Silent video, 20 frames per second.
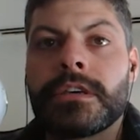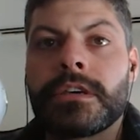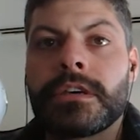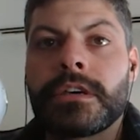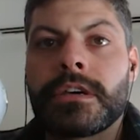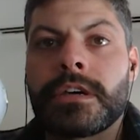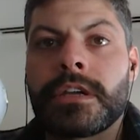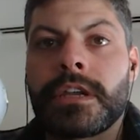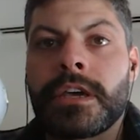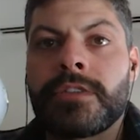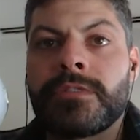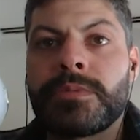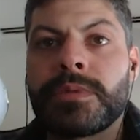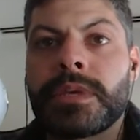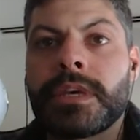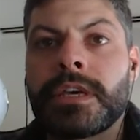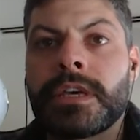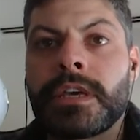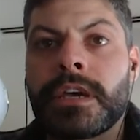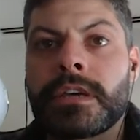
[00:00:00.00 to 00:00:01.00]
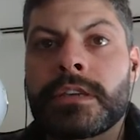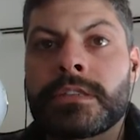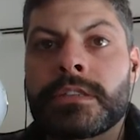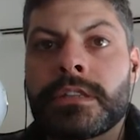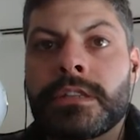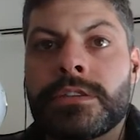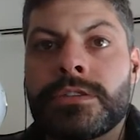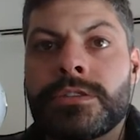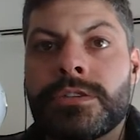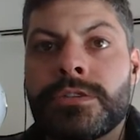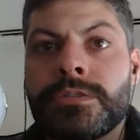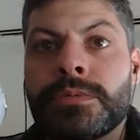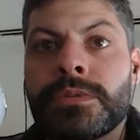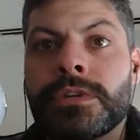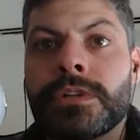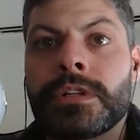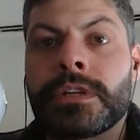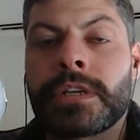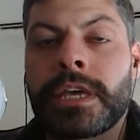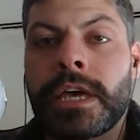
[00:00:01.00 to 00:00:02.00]
An FBAS in the
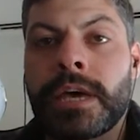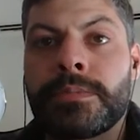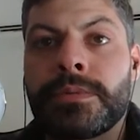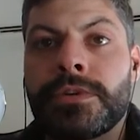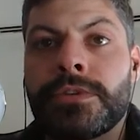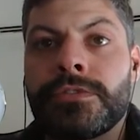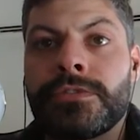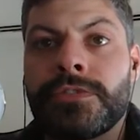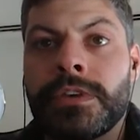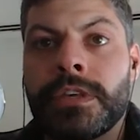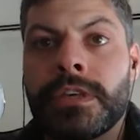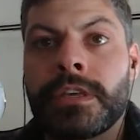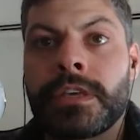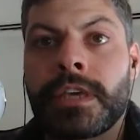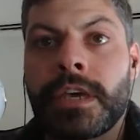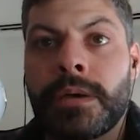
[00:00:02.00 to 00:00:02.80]
tuple V